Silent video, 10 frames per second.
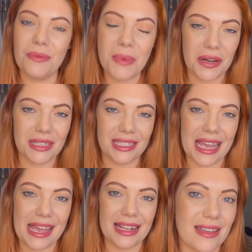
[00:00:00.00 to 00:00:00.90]

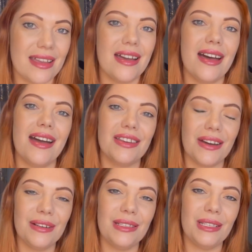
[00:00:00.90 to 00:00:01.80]
marketing are
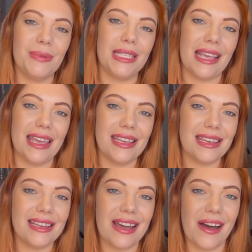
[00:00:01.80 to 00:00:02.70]
going to be
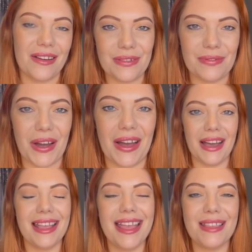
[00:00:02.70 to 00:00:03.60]
taking
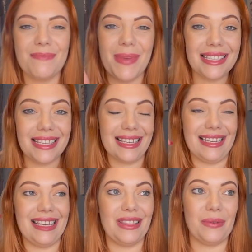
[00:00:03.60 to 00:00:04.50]
over
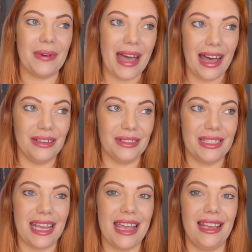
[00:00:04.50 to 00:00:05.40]
basically the
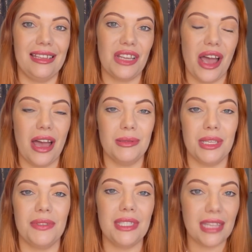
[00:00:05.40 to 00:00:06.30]
world in terms
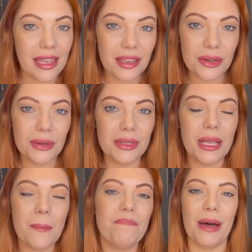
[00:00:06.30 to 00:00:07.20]
of sales,
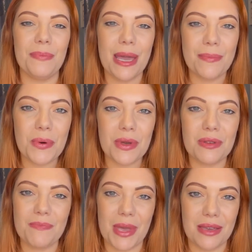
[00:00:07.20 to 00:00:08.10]
how people
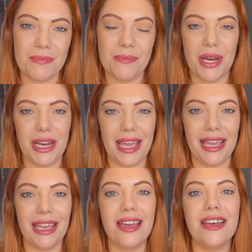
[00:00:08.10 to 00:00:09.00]
can make
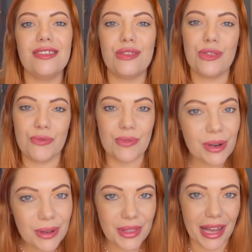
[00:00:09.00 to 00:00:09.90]
money
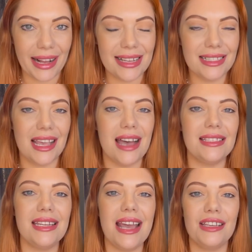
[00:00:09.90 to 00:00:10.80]
through that as
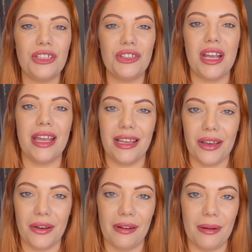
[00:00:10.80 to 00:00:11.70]
an extra
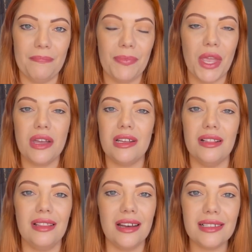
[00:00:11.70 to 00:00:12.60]
income
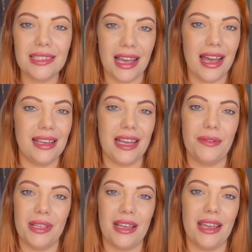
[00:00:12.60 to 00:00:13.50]
alongside
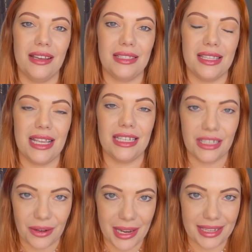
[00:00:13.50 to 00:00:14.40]
everything else that
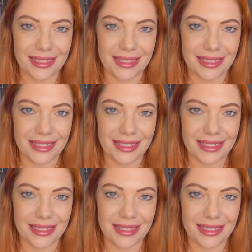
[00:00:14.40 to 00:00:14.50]
they're doing.